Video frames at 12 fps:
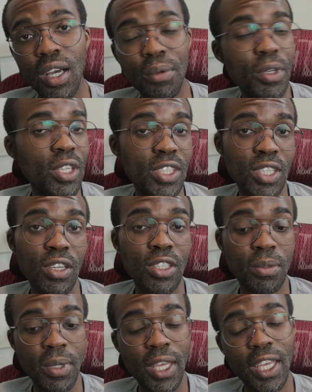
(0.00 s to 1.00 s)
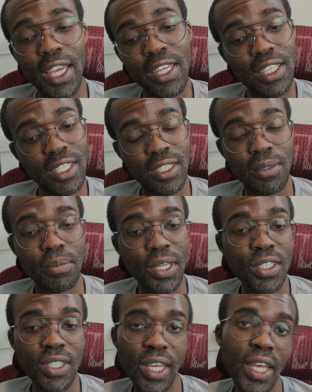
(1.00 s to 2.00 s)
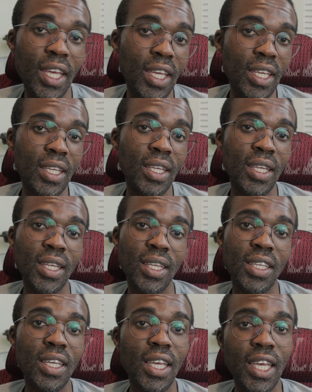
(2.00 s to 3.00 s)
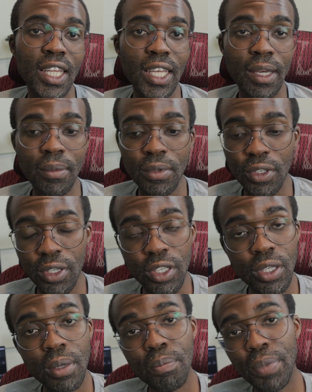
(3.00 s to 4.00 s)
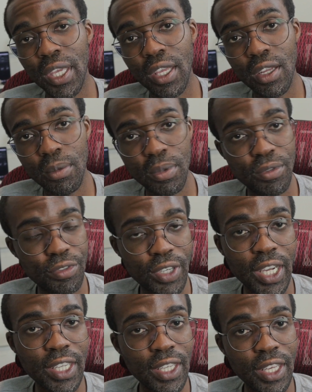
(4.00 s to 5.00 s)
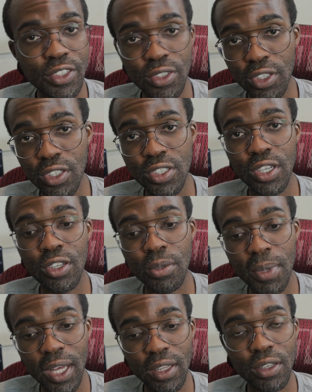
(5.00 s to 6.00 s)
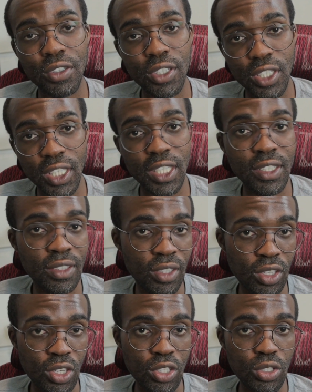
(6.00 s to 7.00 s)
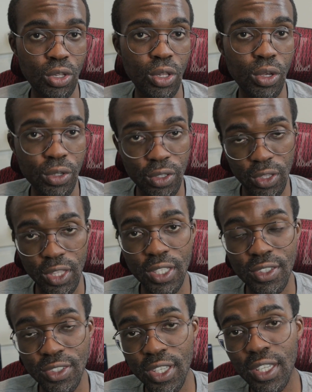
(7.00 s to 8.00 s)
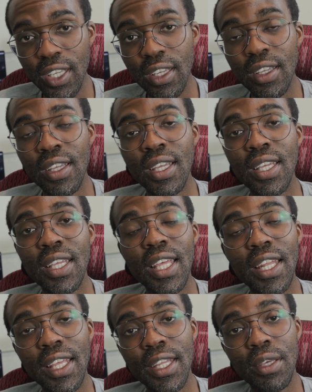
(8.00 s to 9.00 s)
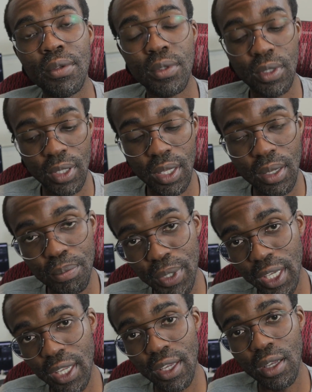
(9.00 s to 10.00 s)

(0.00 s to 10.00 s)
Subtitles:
You can tell them, hey, I need it on Monday, and you can come pick it up on Friday. So you can tell them how long you need to load your things in it, and then they would pick it